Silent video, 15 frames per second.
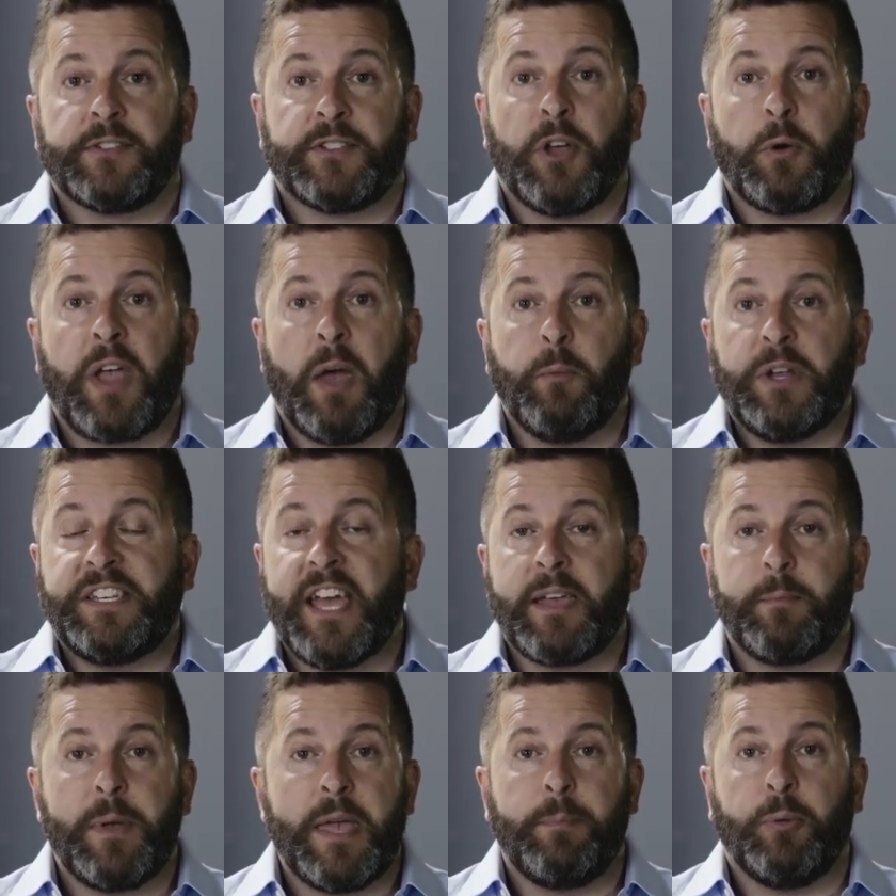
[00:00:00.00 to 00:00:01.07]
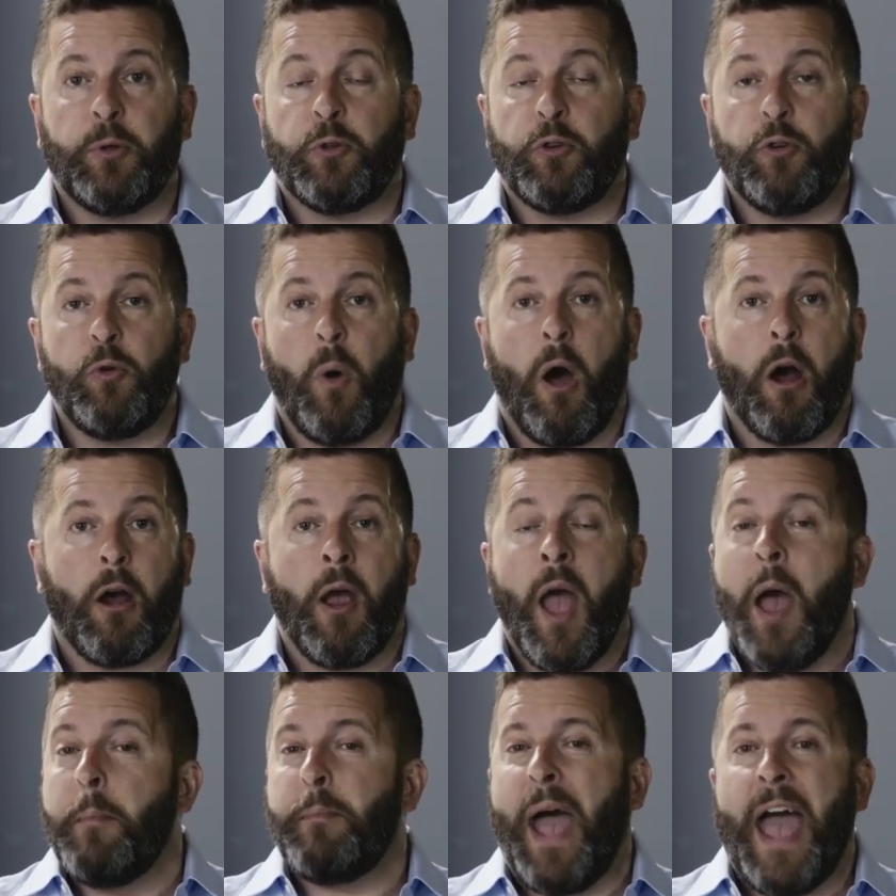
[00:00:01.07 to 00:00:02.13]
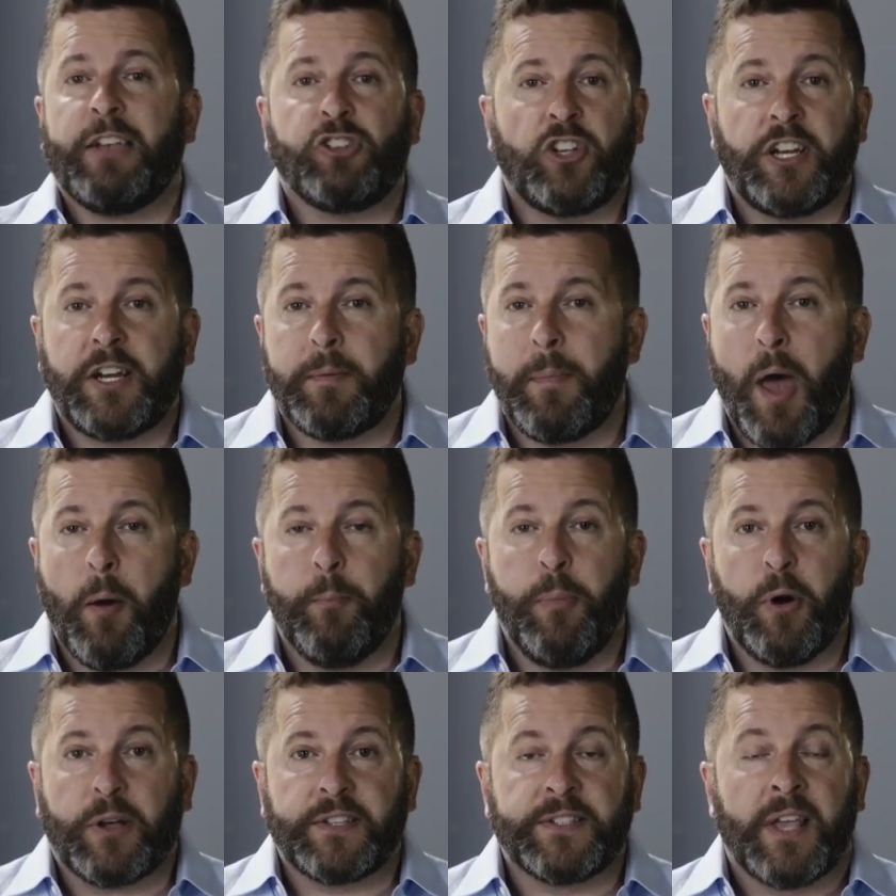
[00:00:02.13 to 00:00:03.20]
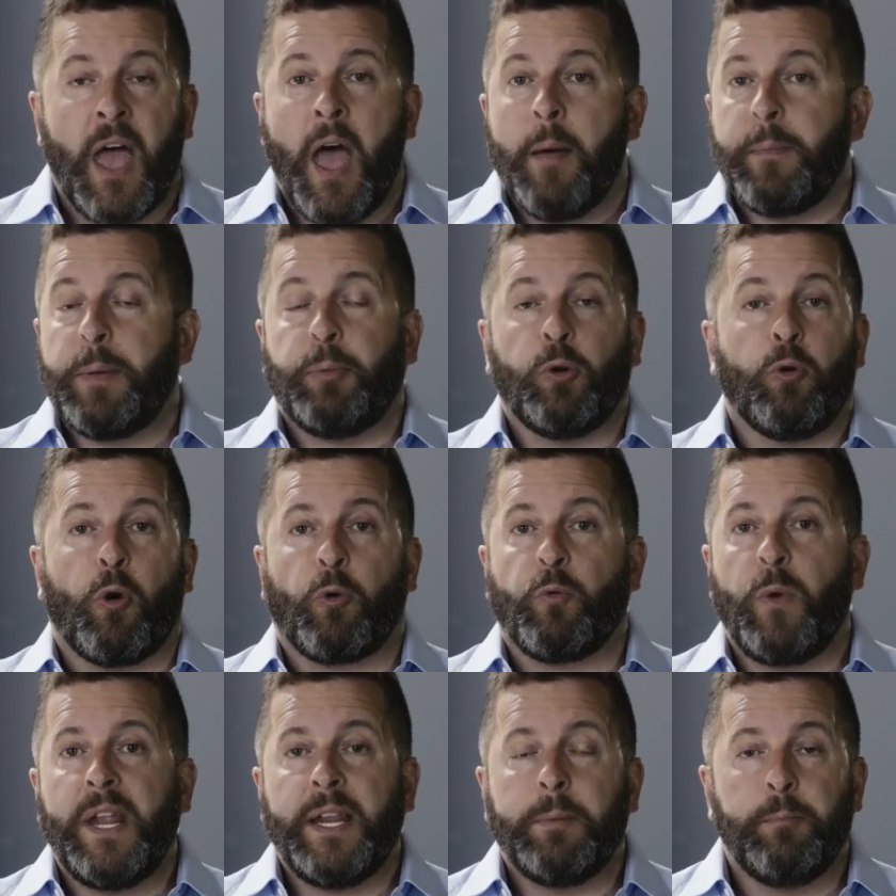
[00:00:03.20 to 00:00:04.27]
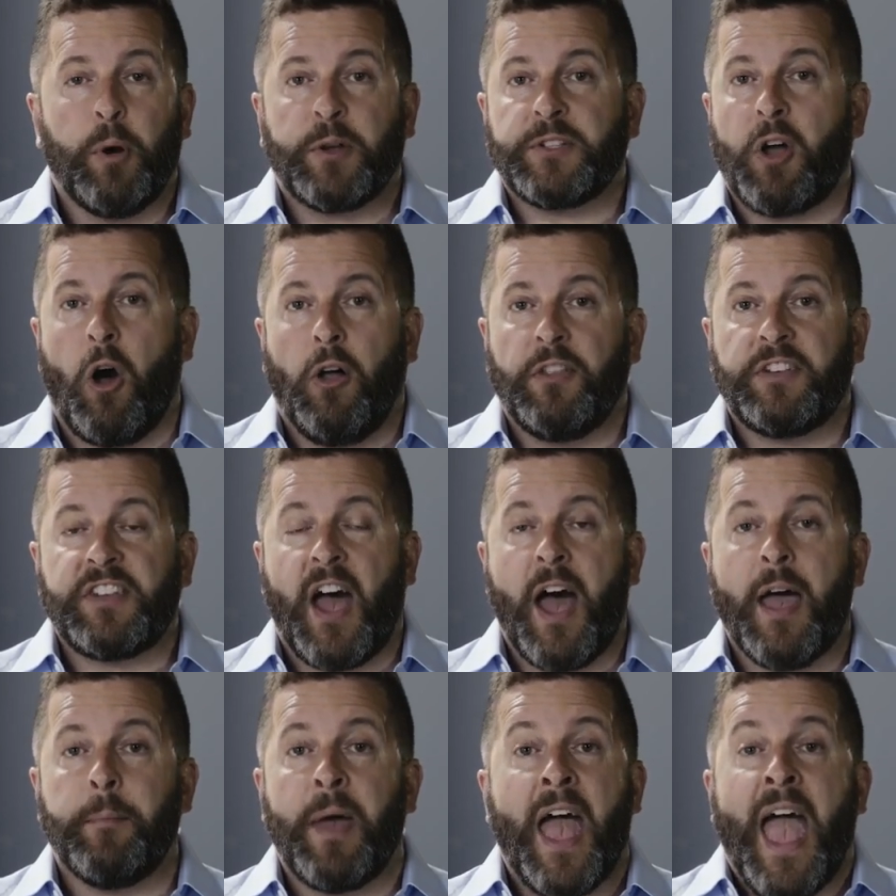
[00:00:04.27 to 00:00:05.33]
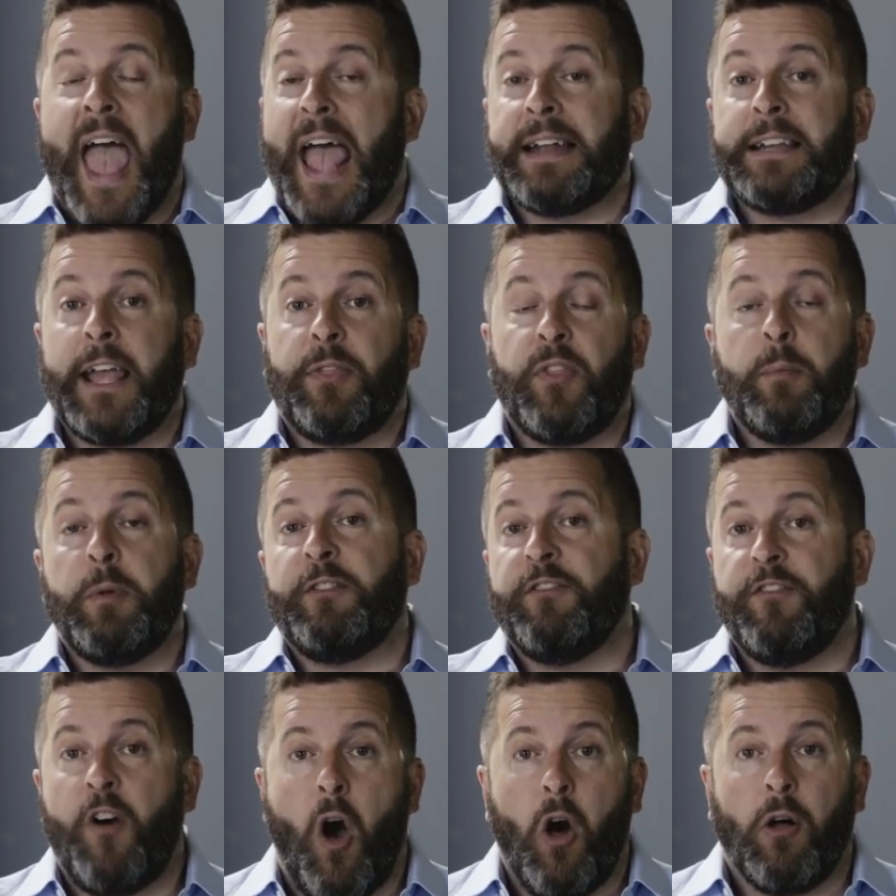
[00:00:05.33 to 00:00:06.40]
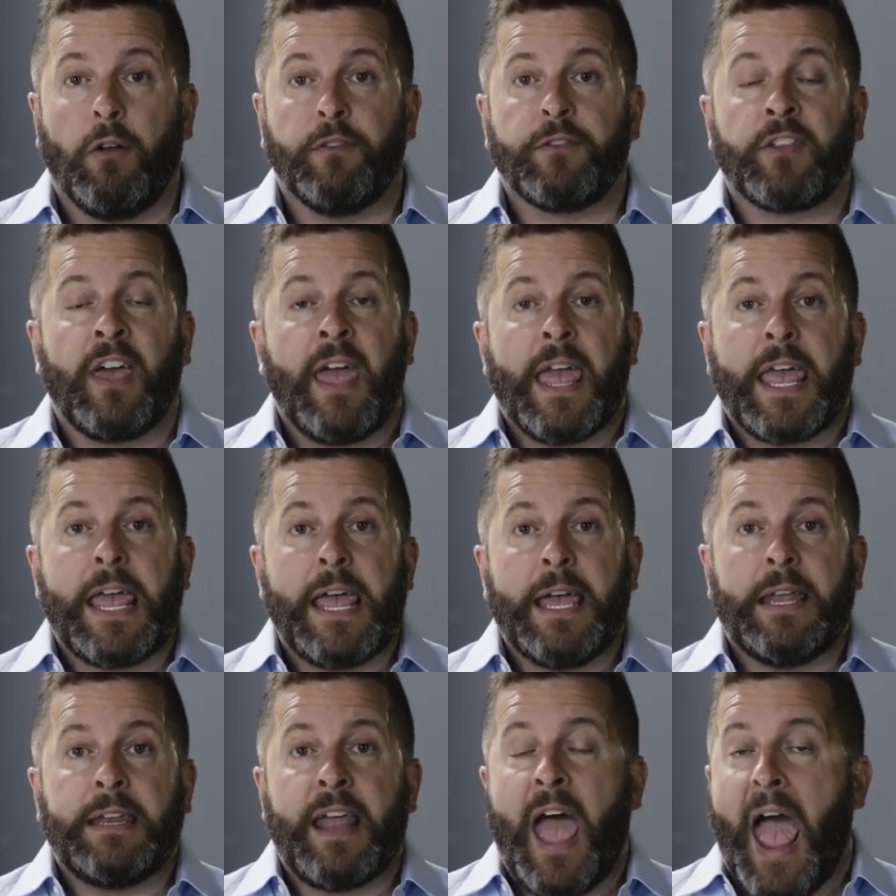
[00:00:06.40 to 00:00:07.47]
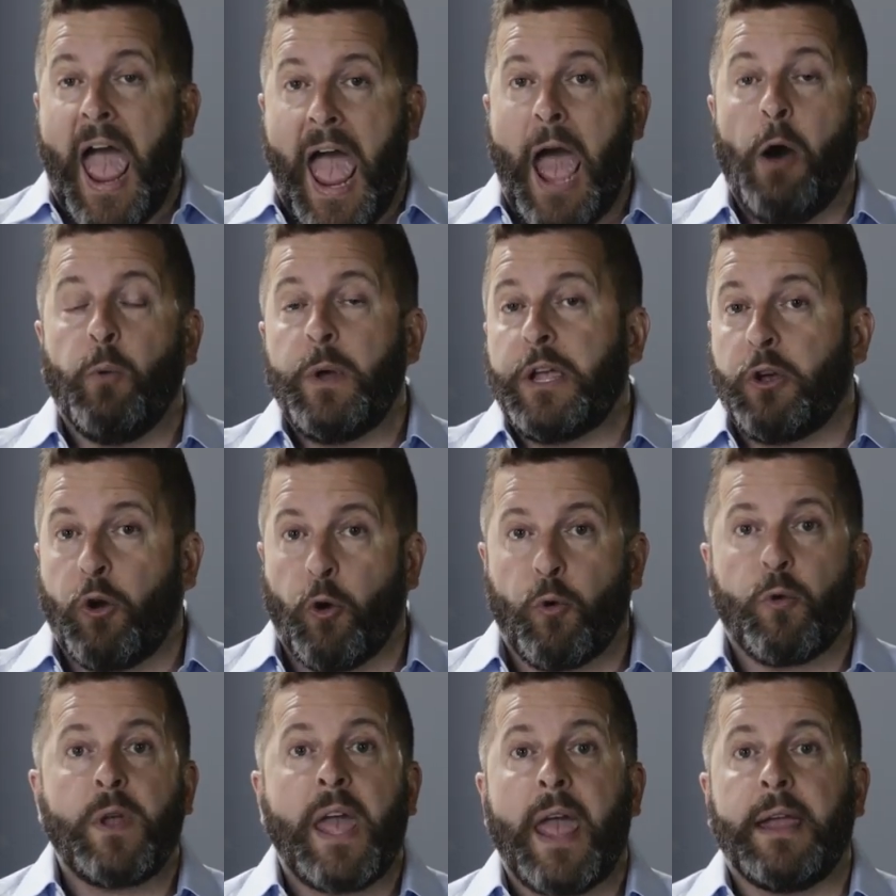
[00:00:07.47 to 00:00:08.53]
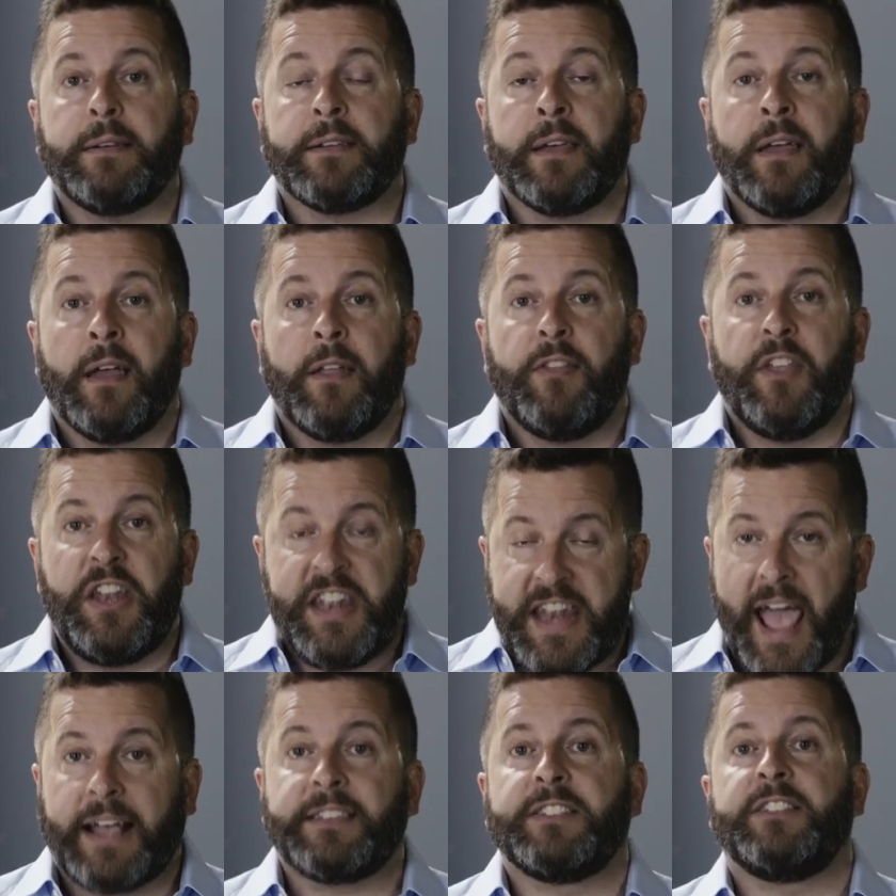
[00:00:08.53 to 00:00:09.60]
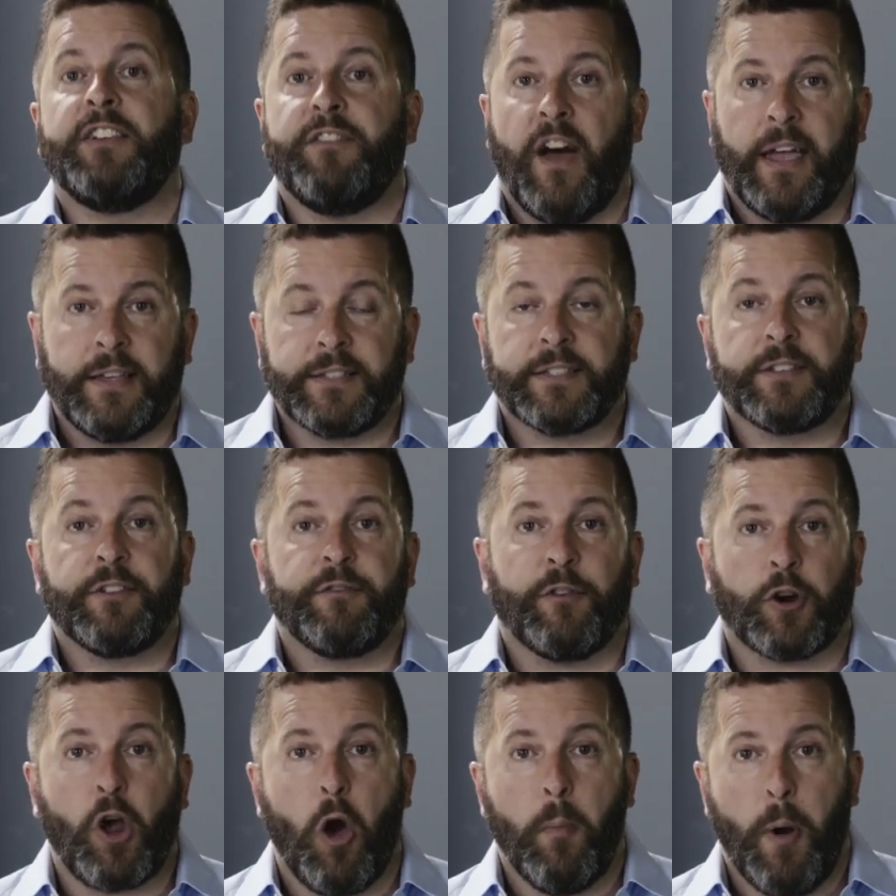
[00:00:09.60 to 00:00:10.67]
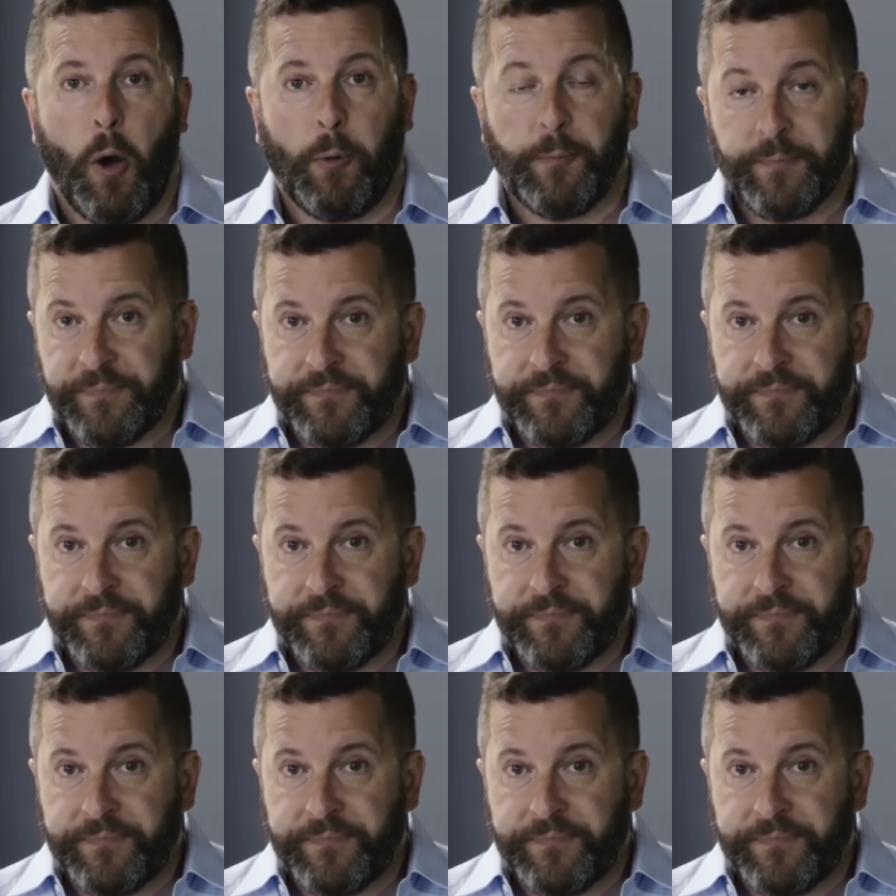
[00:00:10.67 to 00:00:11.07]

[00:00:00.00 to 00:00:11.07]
So can we take people who are passionate about books, people who are reading books all the time, and get them involved in how we create the next device for Kobo?